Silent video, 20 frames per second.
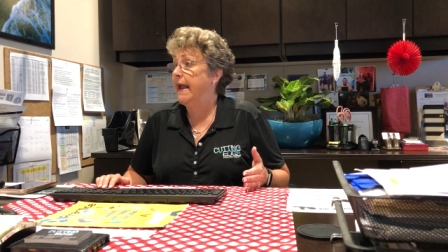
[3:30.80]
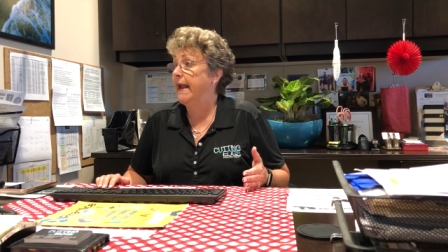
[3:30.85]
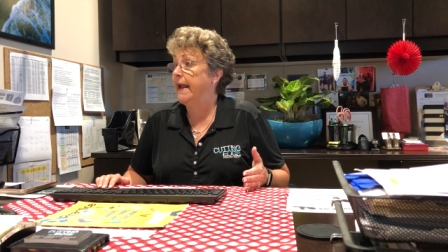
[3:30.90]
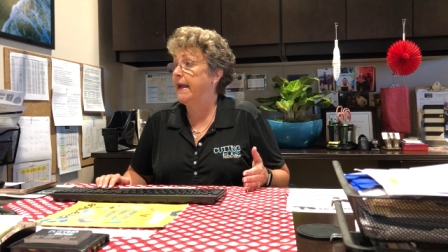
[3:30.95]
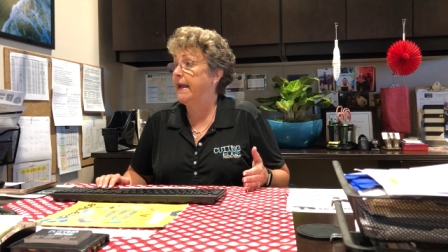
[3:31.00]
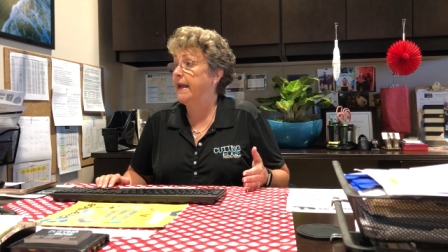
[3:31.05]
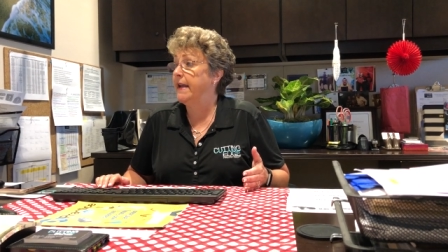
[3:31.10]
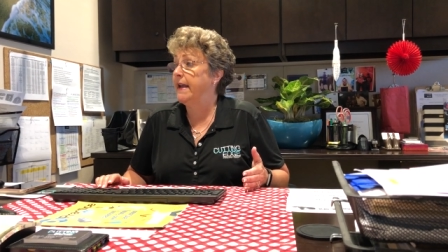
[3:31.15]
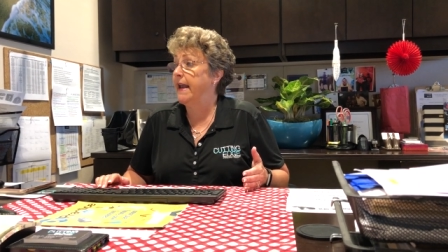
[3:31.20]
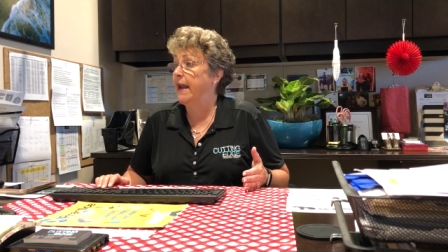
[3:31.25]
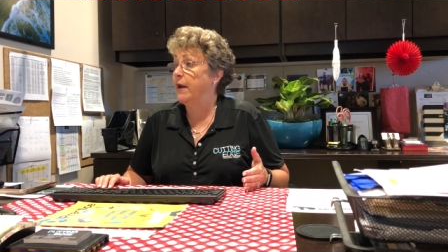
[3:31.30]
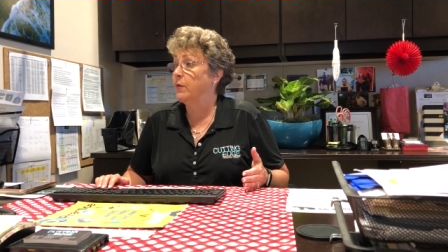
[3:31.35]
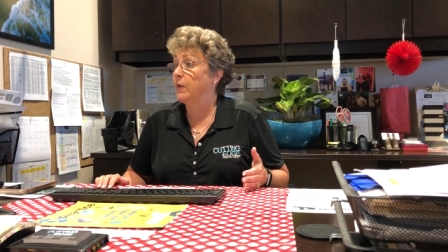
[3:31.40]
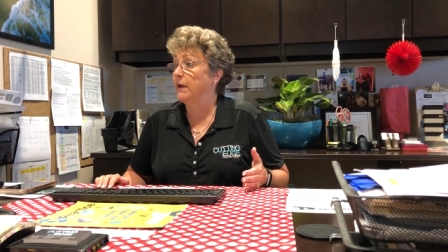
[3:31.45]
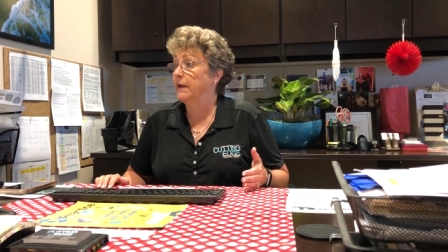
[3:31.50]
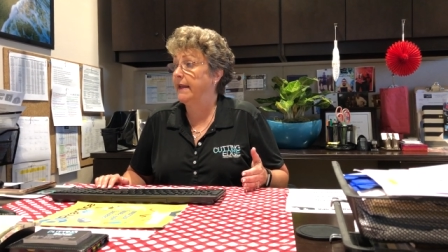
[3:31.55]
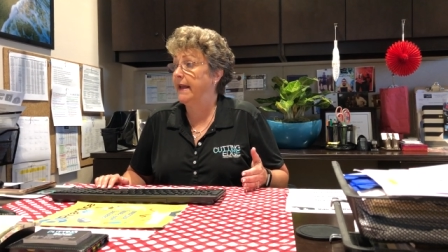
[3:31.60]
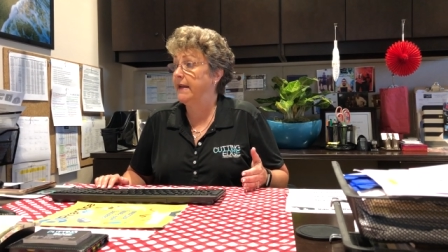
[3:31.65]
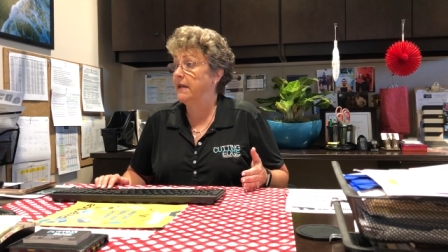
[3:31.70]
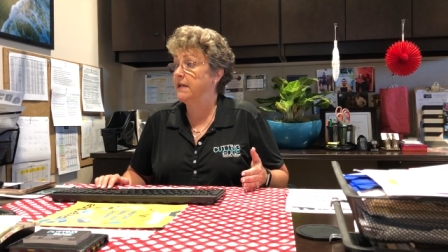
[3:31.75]
And a
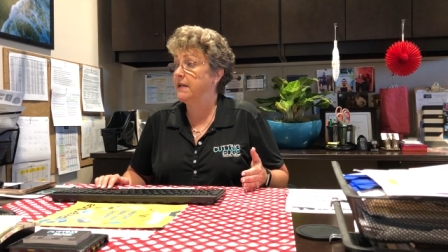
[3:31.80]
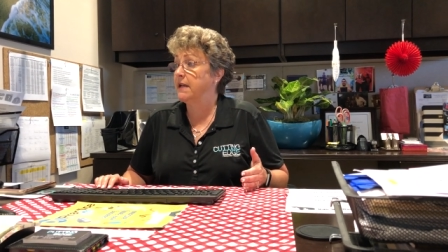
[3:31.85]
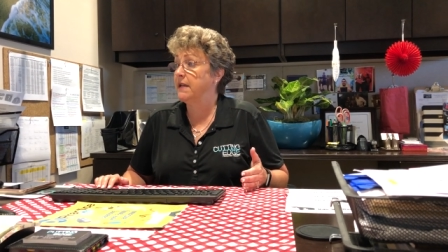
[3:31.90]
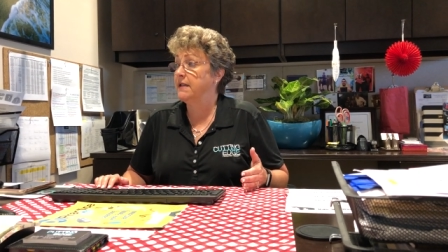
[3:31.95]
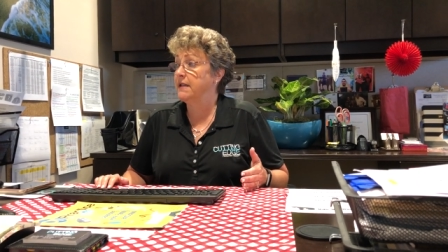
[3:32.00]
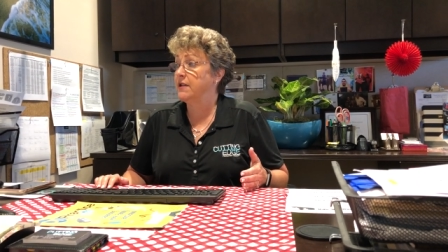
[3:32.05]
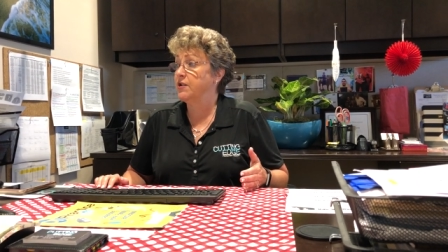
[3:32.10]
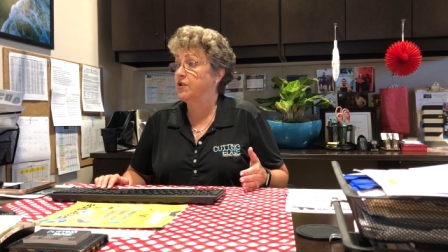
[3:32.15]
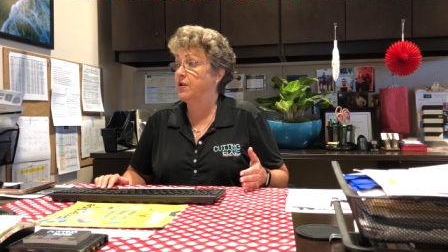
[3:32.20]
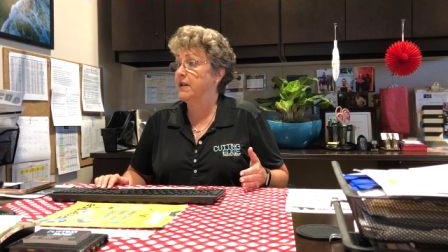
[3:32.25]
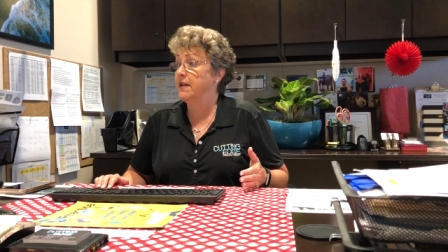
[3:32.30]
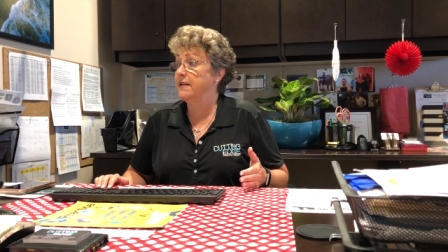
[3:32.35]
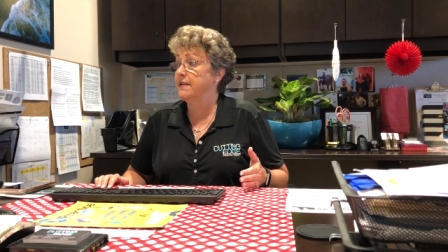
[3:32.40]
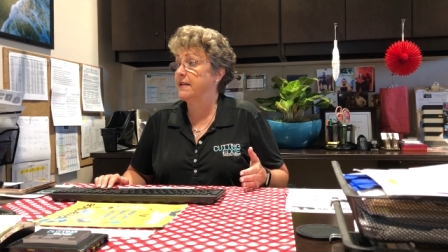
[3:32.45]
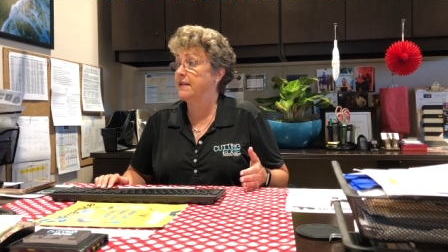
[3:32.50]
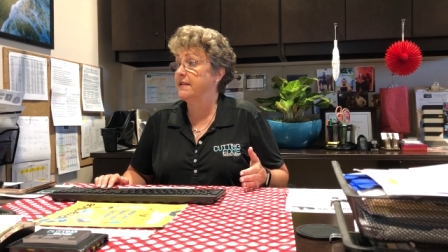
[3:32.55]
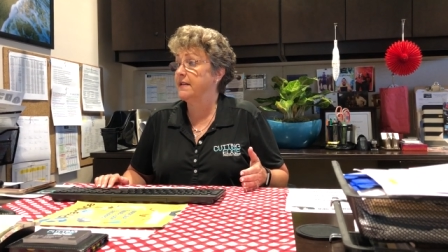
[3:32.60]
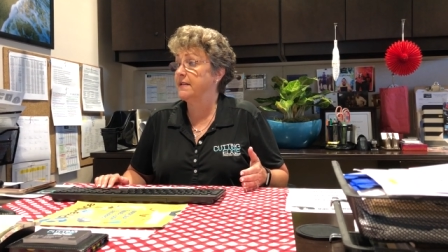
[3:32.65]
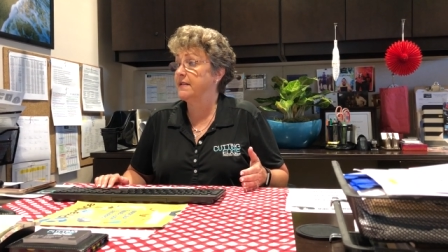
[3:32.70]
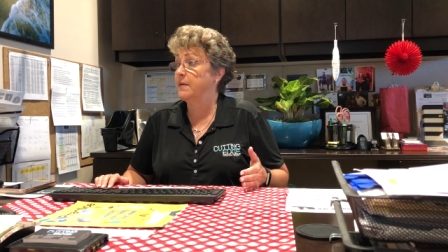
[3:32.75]
related condition is
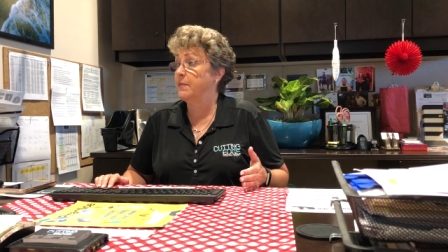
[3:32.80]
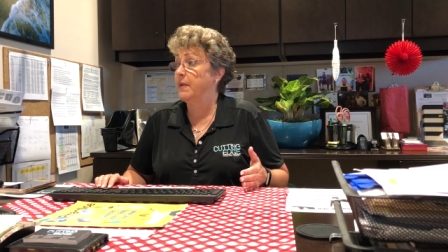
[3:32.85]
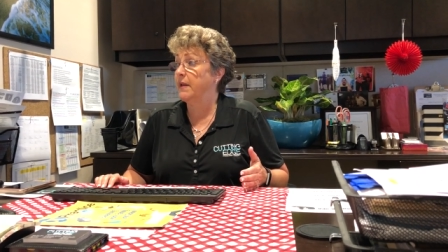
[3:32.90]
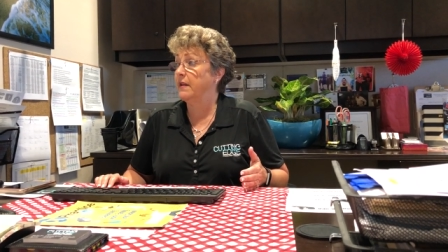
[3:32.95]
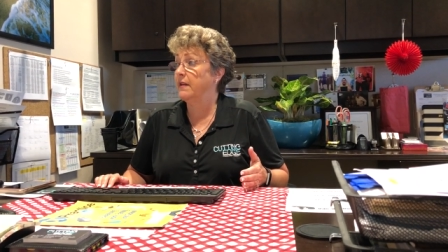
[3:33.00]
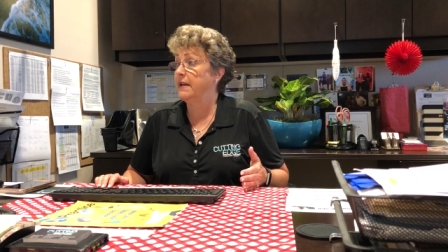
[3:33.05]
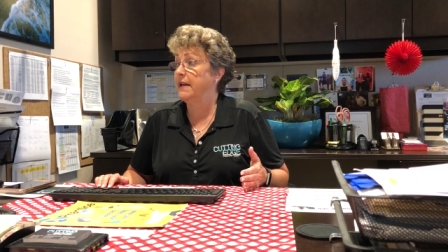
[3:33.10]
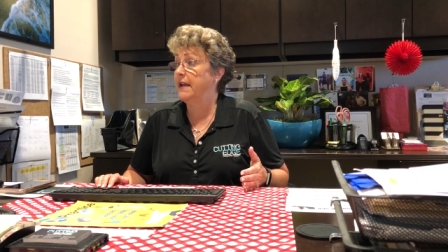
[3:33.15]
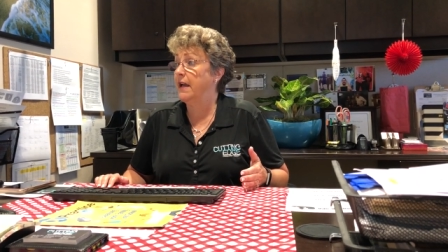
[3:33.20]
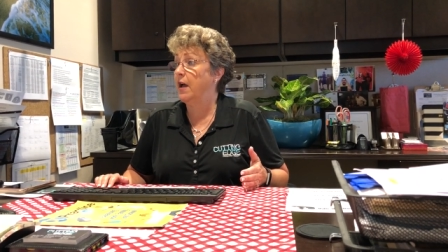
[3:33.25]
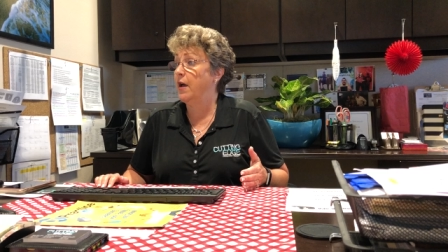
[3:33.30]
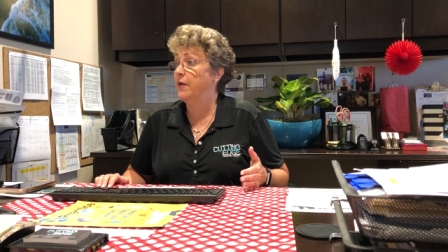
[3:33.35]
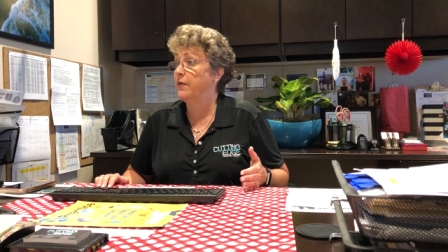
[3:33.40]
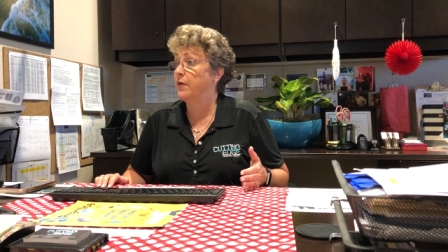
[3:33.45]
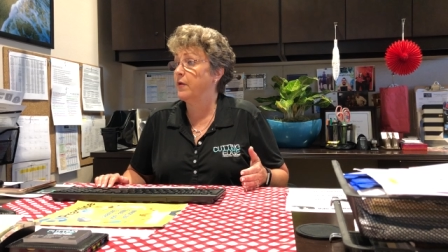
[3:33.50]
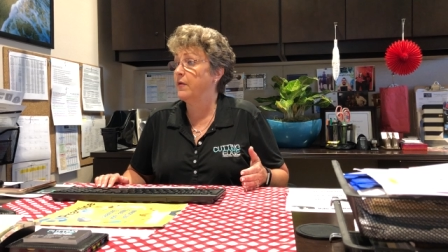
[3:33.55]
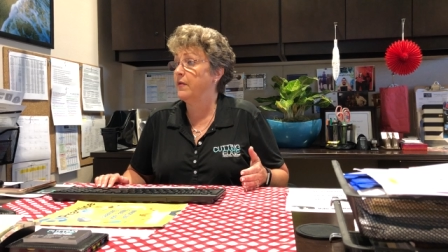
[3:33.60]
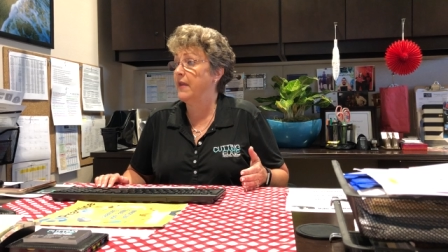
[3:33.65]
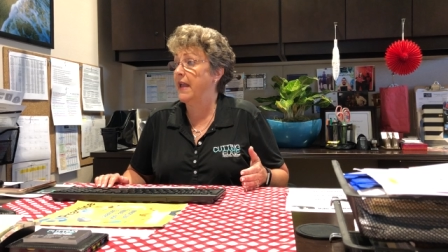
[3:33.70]
a disability other